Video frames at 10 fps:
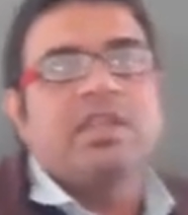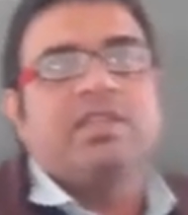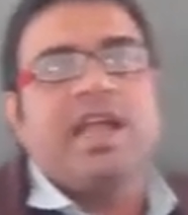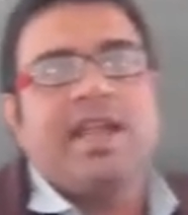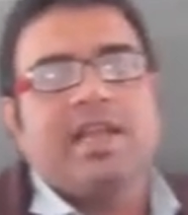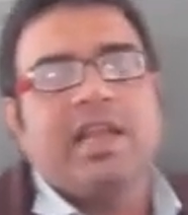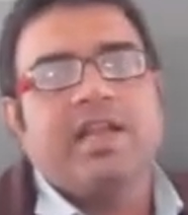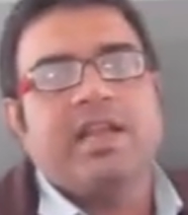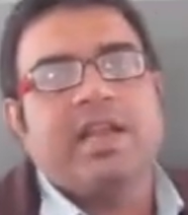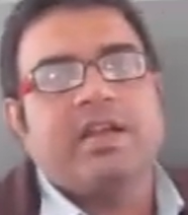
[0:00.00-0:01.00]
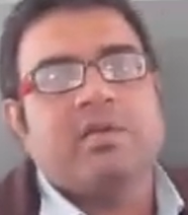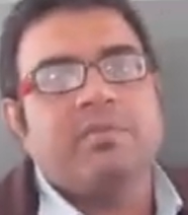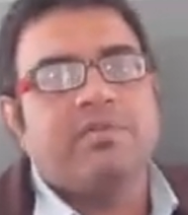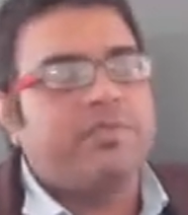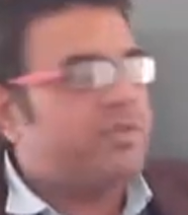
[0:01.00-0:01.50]
that
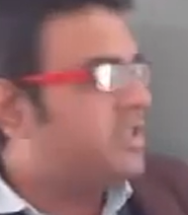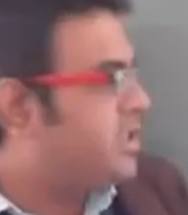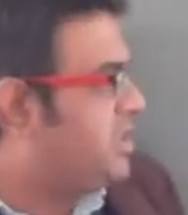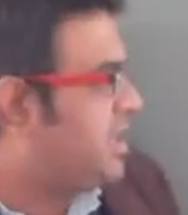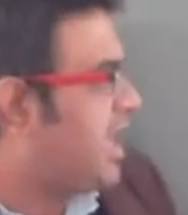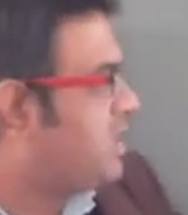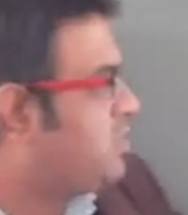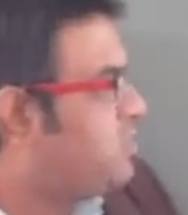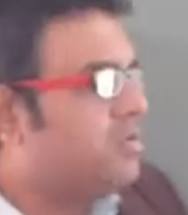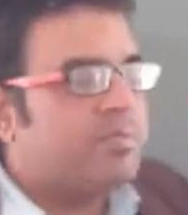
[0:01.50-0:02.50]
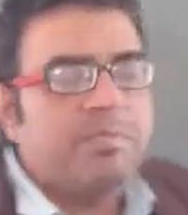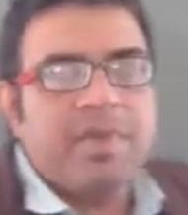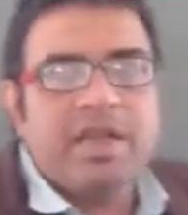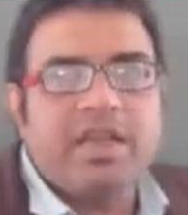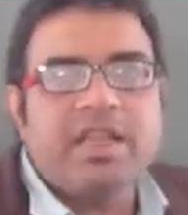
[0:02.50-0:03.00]
interatomic forces tries to
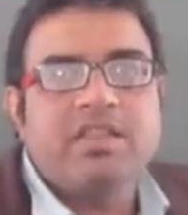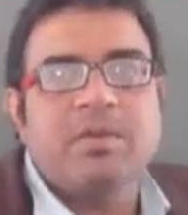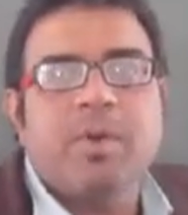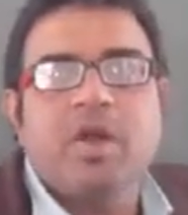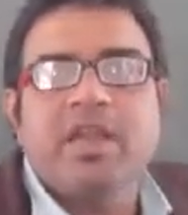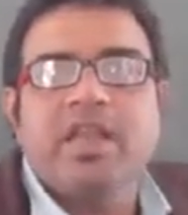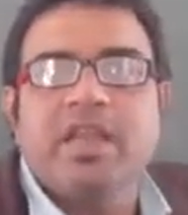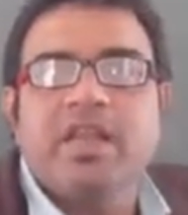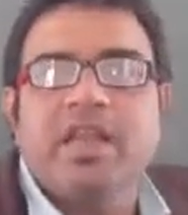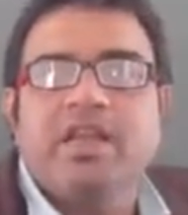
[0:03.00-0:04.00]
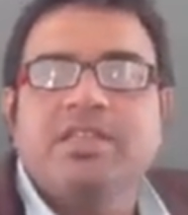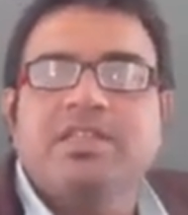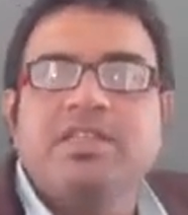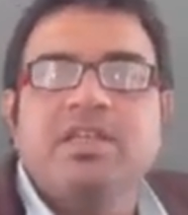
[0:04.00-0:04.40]
maintain the body in its